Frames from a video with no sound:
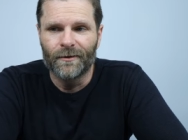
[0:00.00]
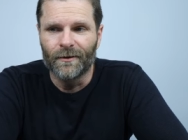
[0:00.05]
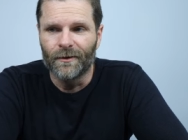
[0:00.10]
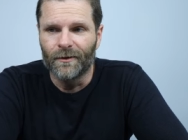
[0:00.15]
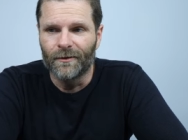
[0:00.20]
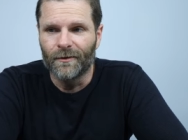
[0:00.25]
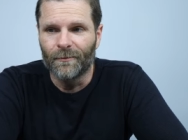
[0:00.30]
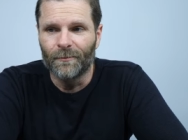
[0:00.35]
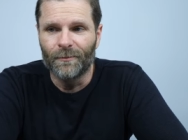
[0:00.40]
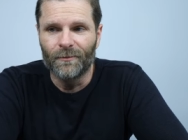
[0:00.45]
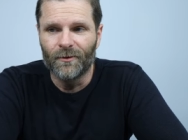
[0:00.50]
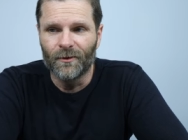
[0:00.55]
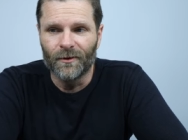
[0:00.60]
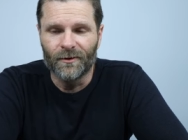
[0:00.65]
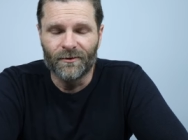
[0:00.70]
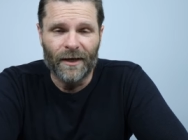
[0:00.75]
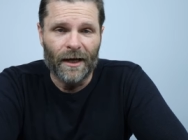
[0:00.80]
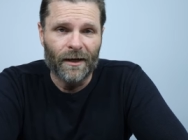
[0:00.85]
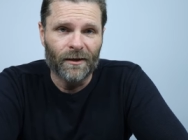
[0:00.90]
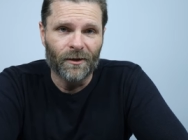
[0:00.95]
to
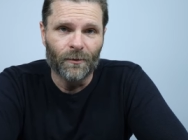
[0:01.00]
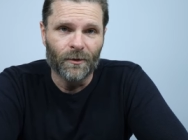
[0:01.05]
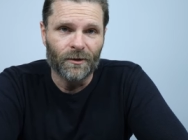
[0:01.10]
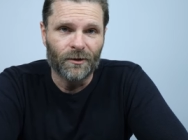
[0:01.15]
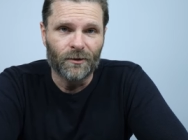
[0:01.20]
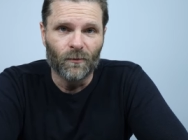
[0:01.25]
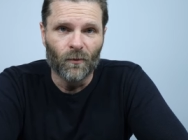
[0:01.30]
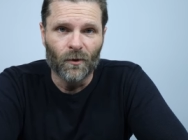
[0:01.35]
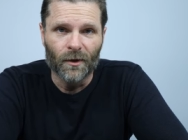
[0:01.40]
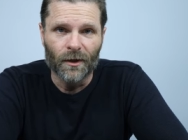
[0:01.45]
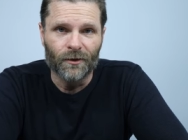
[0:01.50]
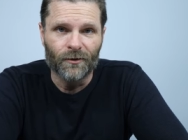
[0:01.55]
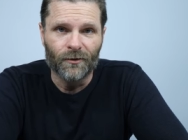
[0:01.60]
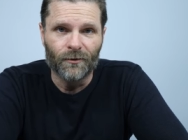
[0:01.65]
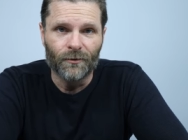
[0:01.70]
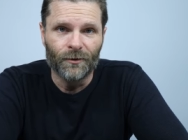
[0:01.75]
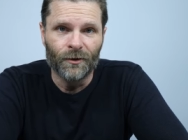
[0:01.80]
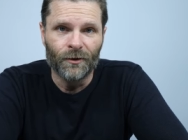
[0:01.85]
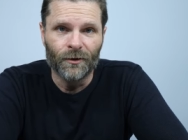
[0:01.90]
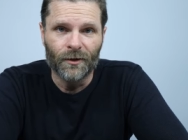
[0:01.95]
exactly what you want it
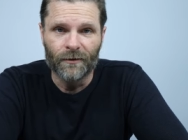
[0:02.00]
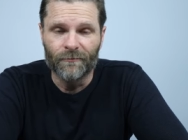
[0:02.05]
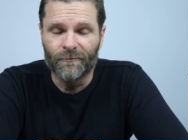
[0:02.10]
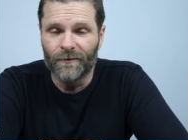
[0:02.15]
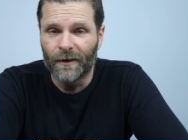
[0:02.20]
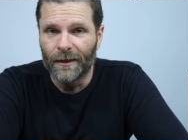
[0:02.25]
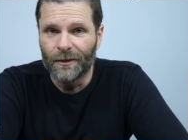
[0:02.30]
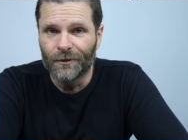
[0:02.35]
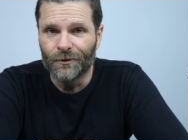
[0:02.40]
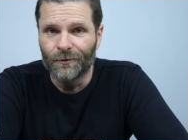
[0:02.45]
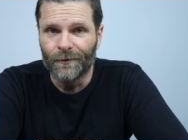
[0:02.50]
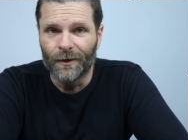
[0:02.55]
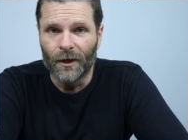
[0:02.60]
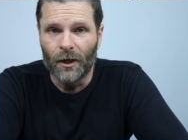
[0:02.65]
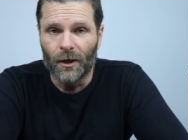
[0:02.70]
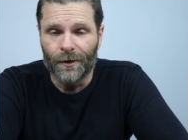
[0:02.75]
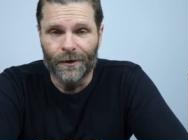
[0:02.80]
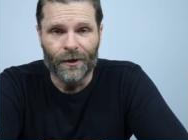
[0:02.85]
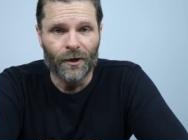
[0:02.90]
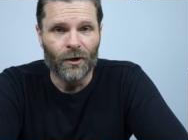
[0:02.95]
to. You can fine tune the
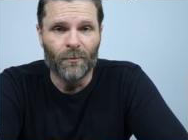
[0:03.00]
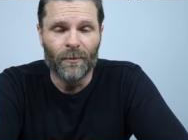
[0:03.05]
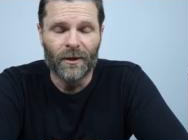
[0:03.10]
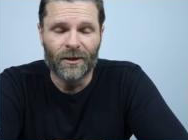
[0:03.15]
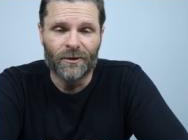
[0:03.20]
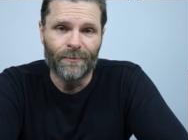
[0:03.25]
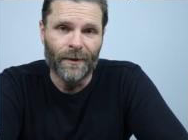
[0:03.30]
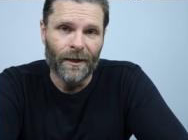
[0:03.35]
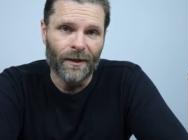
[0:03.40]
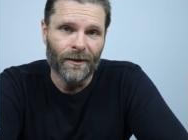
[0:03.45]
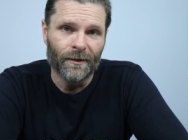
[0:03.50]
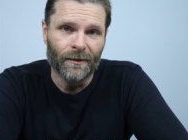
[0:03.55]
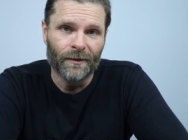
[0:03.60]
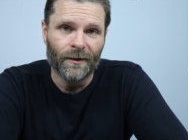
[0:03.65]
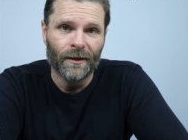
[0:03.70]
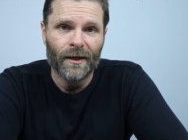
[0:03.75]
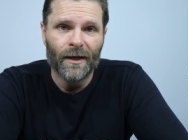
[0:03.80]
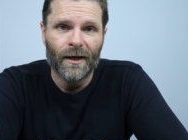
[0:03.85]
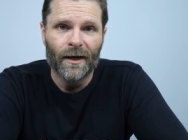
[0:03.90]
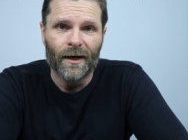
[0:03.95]
audio much better.